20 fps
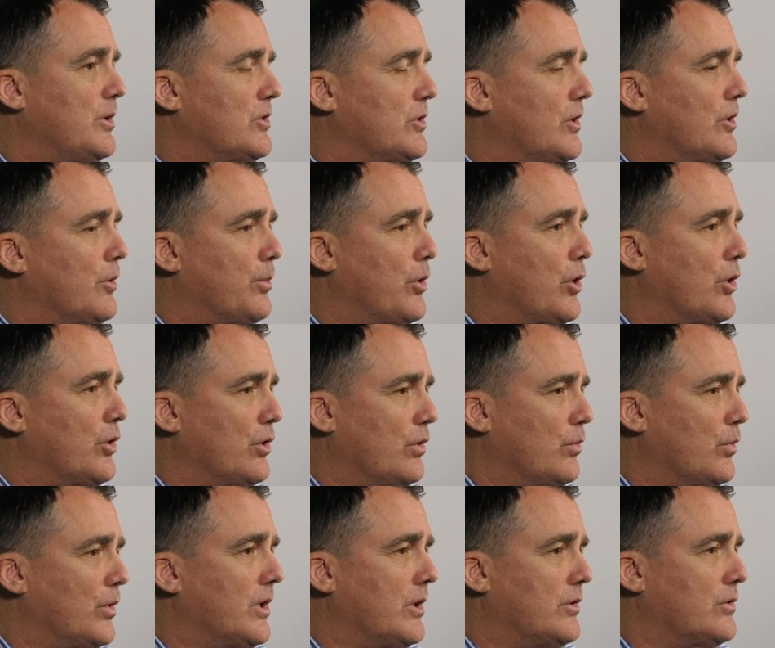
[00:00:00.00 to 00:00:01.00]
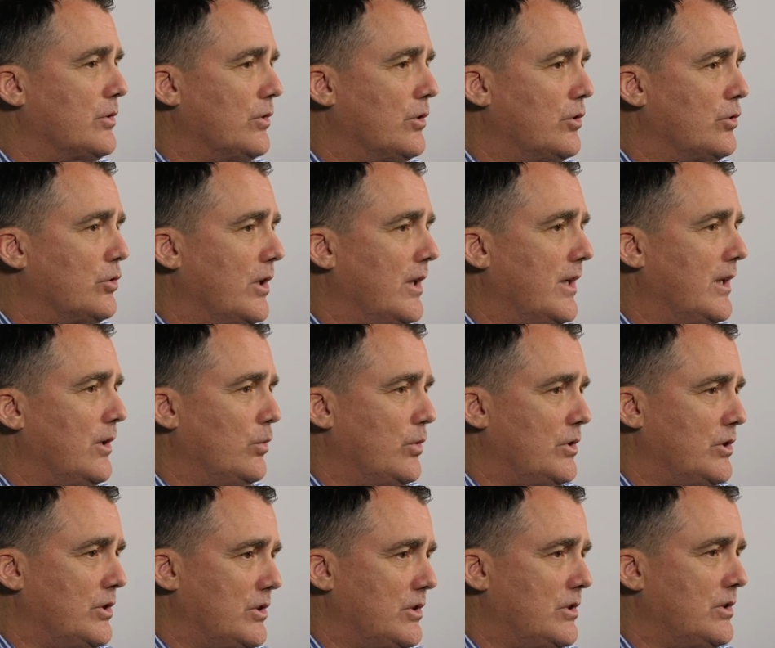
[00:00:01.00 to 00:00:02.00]
so they're partnering with us on the training,
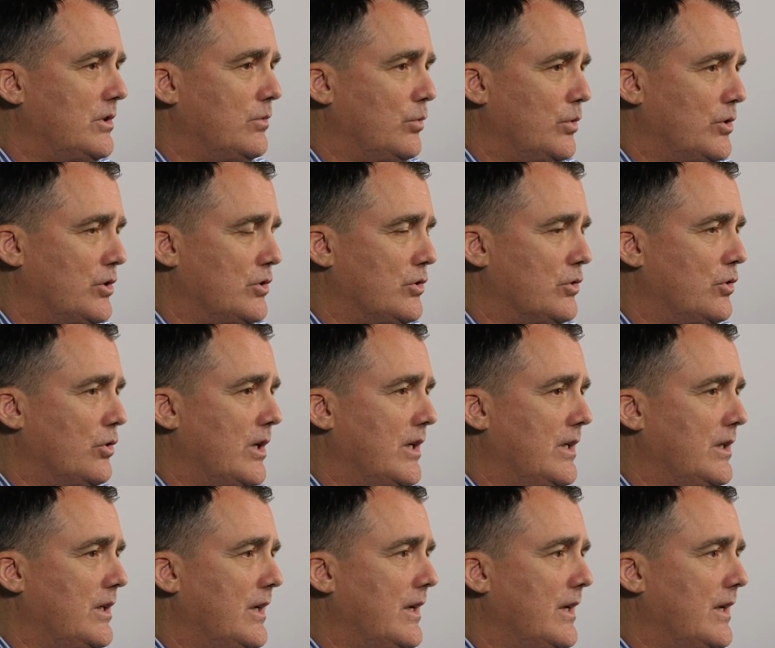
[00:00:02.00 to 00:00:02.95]
which is great.